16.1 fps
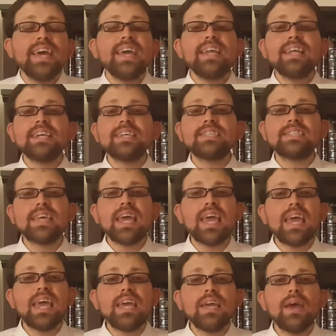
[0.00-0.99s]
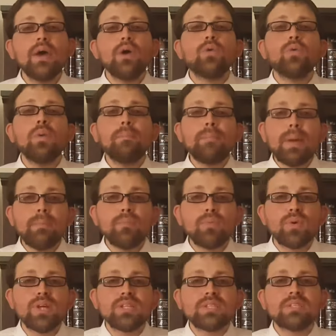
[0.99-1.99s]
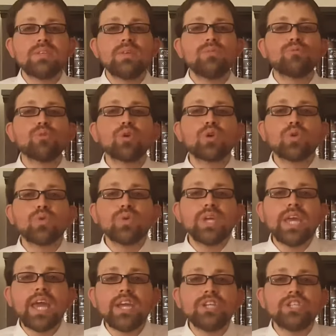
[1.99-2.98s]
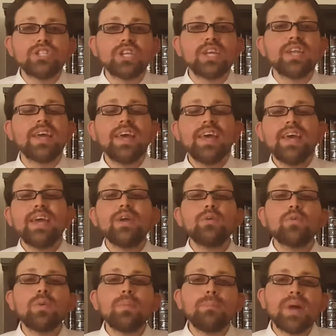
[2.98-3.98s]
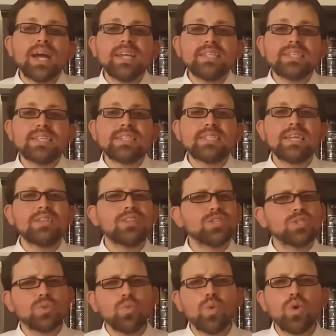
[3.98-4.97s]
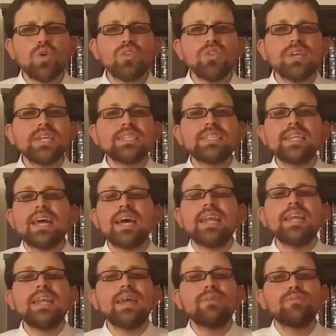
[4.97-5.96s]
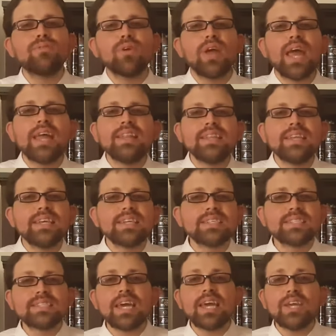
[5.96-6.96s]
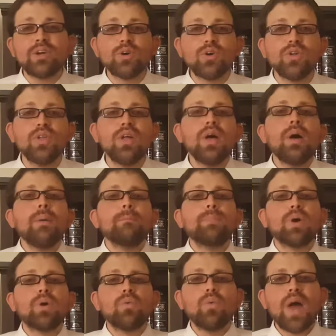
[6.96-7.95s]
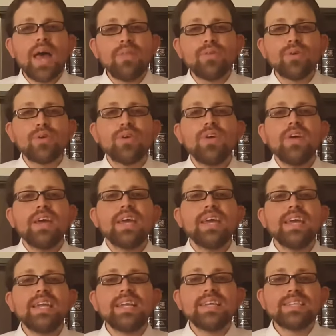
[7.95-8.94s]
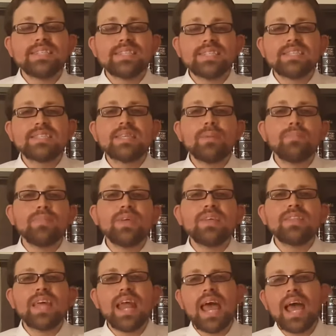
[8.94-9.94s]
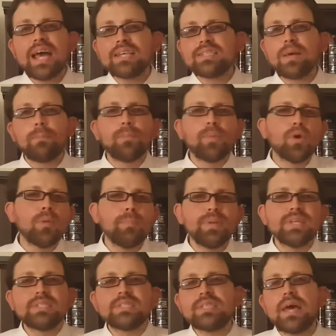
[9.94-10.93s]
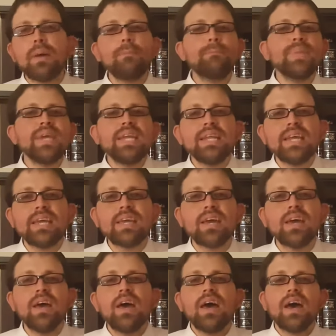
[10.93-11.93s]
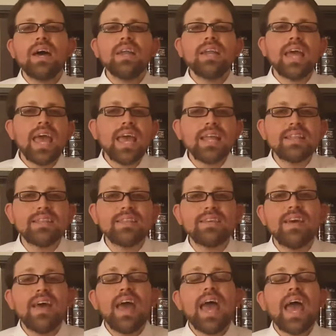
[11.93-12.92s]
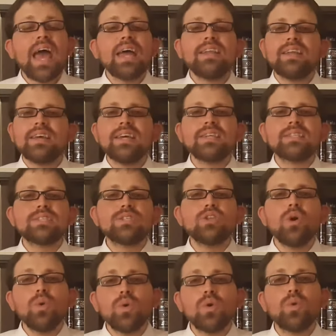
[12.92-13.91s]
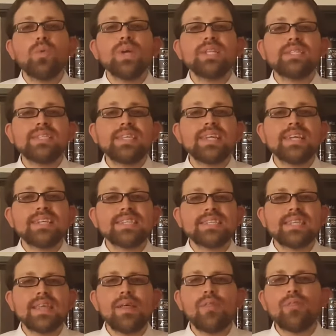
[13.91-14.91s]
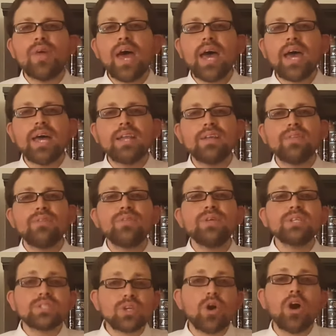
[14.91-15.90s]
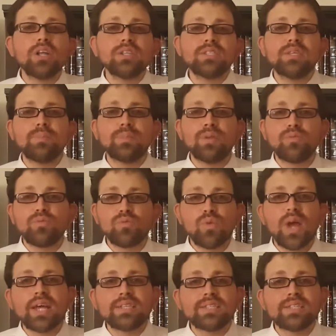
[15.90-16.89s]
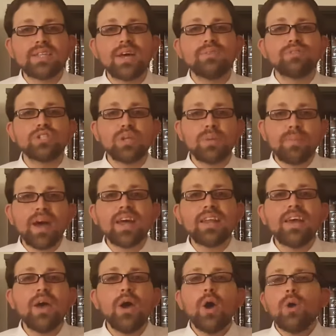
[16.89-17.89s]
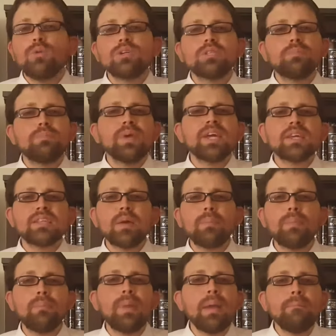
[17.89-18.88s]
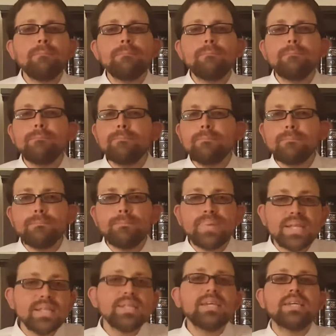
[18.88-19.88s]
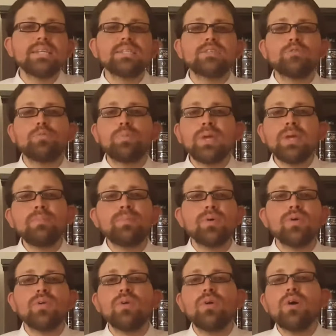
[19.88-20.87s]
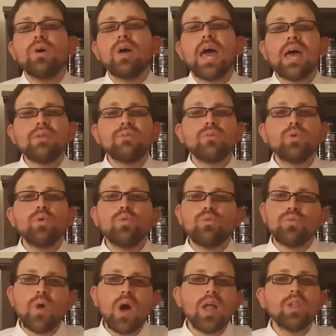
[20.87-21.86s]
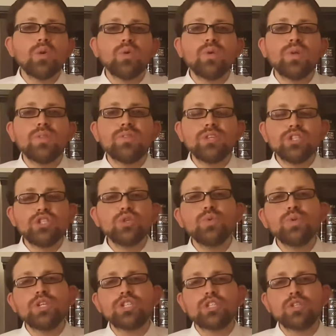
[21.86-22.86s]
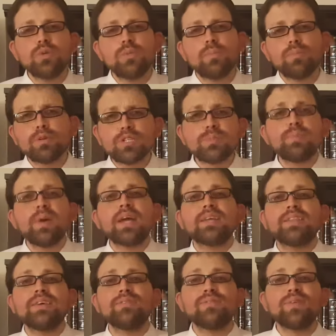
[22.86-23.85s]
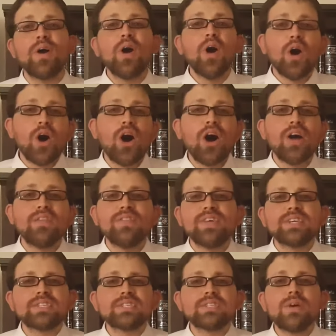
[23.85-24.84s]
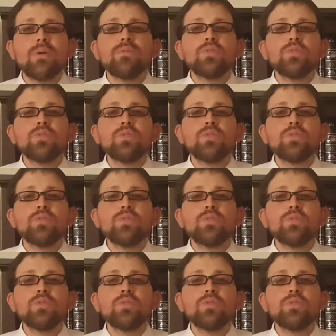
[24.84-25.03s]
It is a remembrance for creation. It reminds us that this world isn't a never-ending cycle, but rather it is something that has a purpose, a meaning, an end. And it's no coincidence that this concept of rest, of Shabbat, was picked up by billions of people and who followed the Jewish perspective on this.